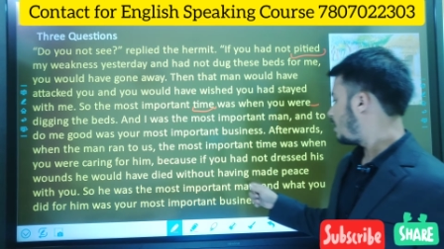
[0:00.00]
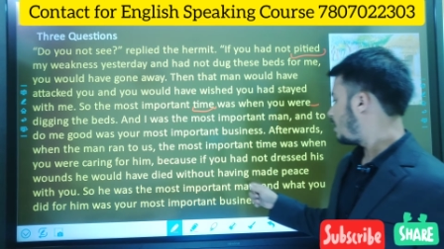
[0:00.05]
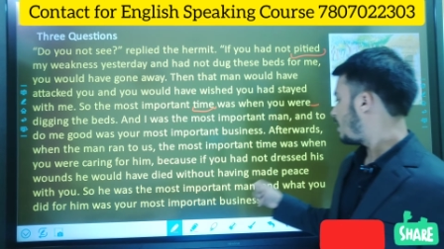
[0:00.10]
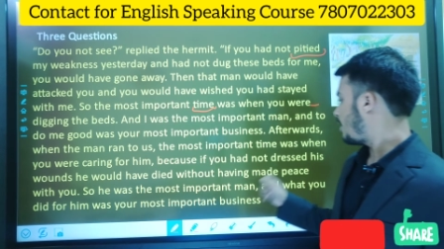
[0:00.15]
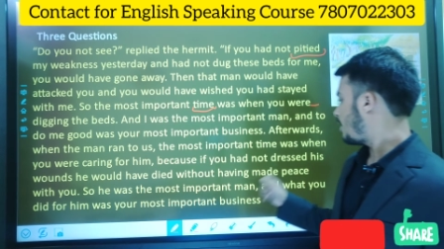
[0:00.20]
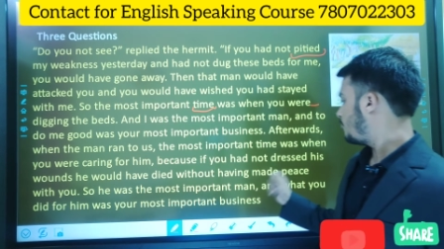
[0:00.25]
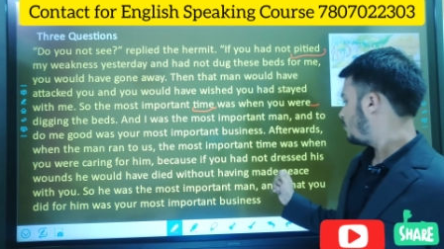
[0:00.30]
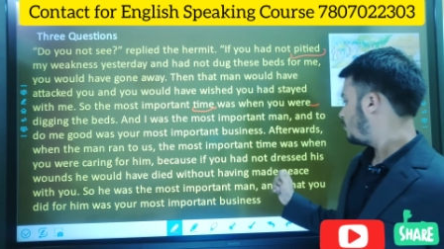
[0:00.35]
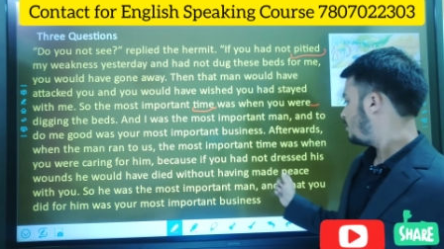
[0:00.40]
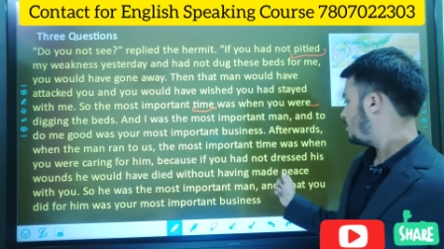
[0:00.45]

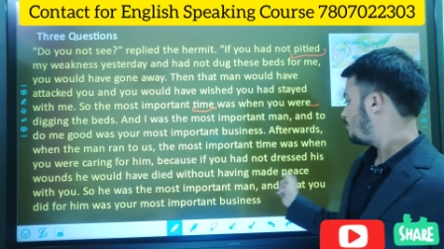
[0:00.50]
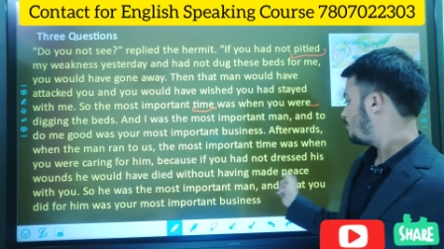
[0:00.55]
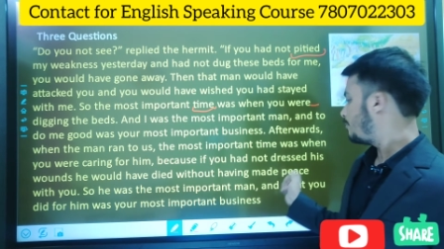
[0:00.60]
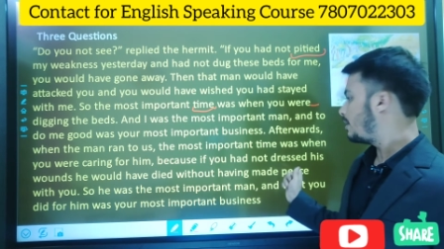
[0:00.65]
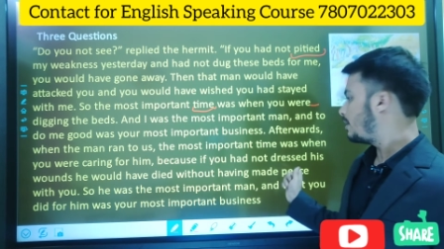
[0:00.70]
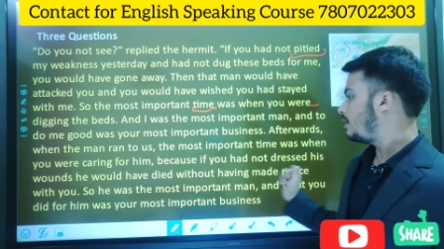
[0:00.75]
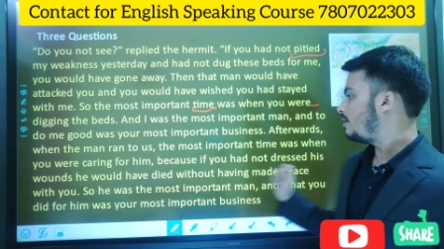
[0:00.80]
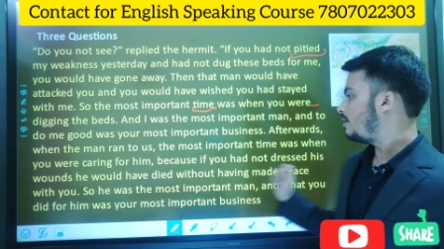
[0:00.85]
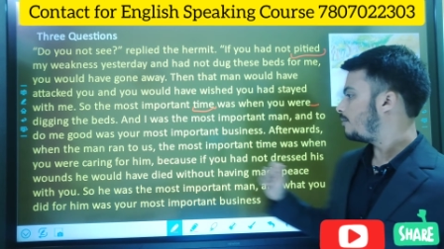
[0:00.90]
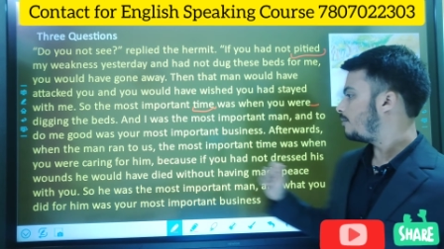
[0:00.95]
having
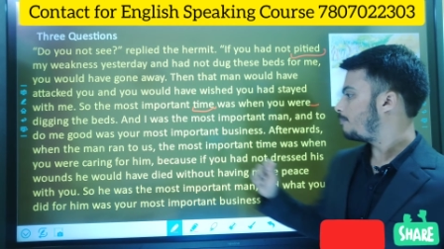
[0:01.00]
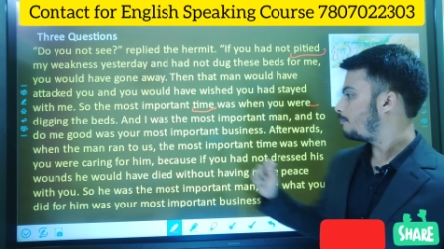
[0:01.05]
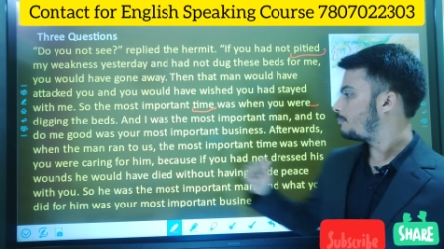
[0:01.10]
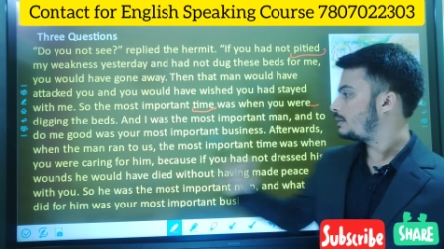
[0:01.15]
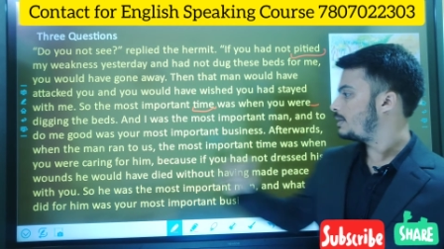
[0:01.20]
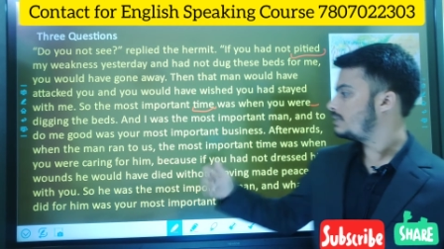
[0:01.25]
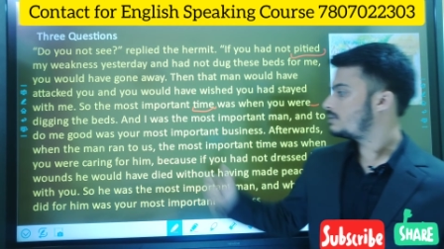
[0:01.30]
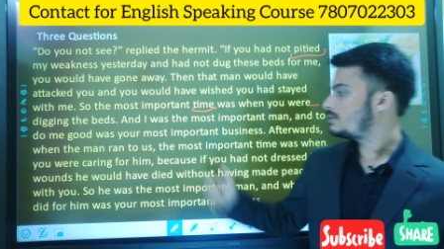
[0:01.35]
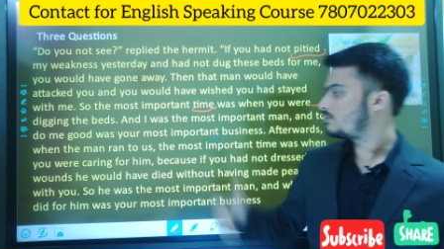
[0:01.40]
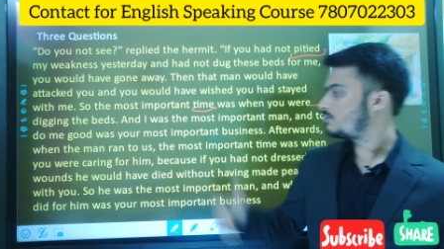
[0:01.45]
made
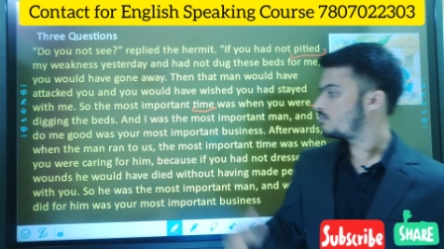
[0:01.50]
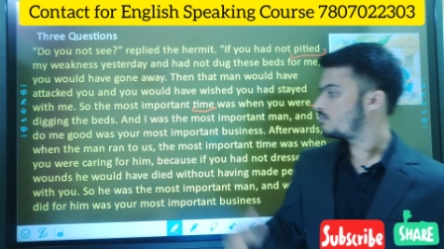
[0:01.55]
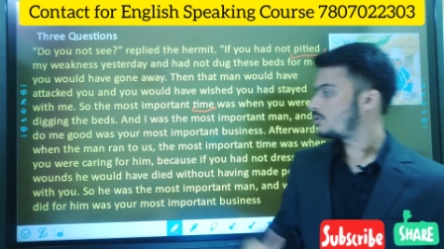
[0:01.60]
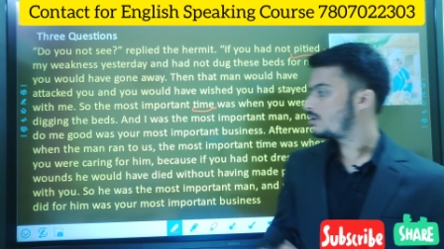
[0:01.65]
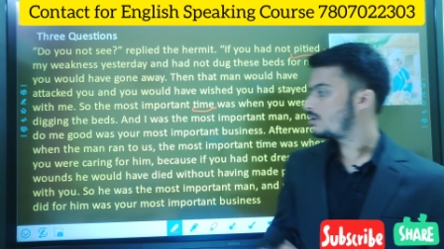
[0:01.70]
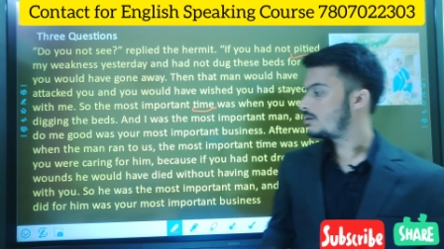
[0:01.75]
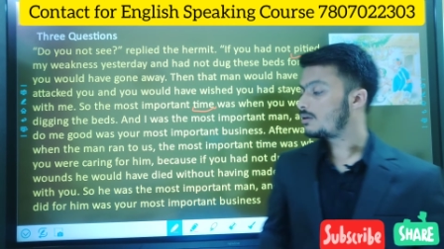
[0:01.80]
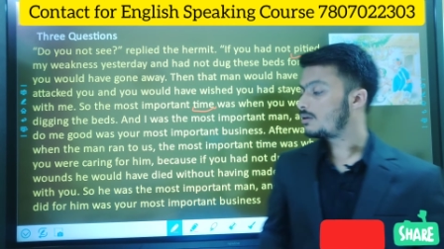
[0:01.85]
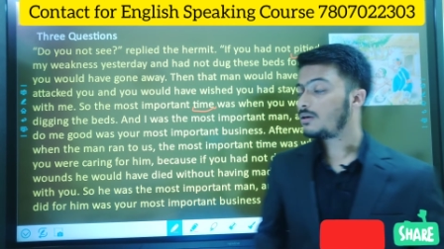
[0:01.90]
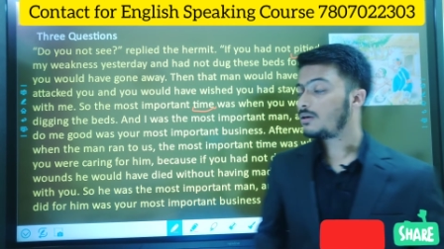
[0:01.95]
peace
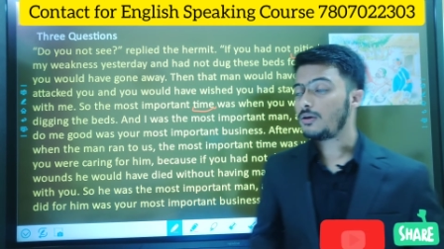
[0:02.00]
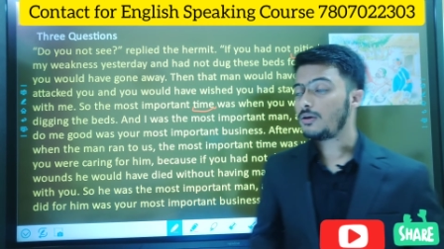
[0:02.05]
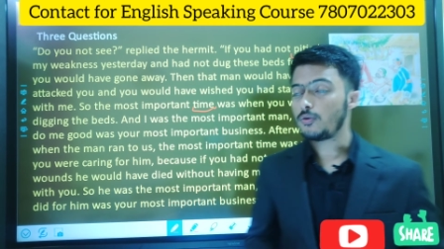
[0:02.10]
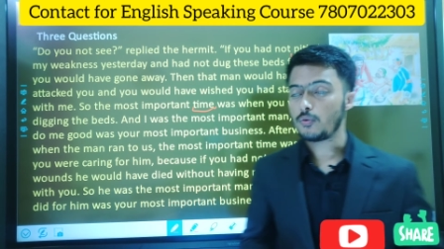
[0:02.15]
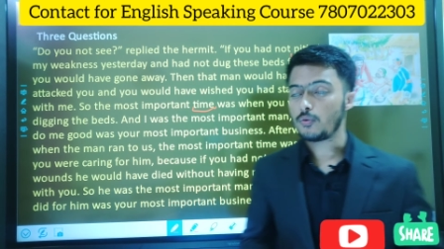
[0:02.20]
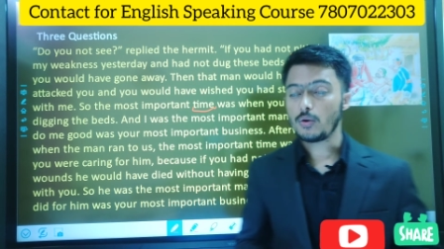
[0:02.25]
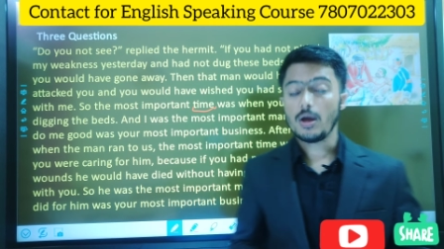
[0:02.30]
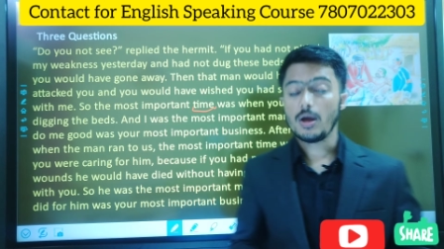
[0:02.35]
with you.